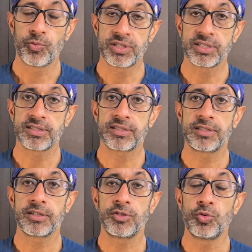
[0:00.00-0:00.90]
which is
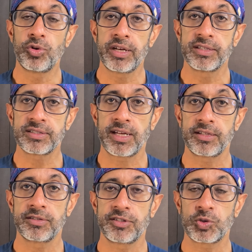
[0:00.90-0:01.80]
the nucleus that
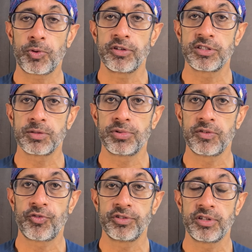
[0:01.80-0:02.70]
is
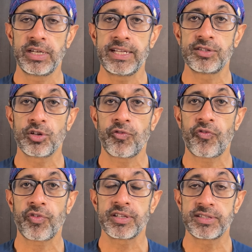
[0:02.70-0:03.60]
responsible for the release
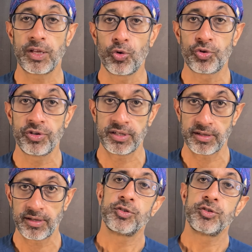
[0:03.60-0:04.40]
of serotonin.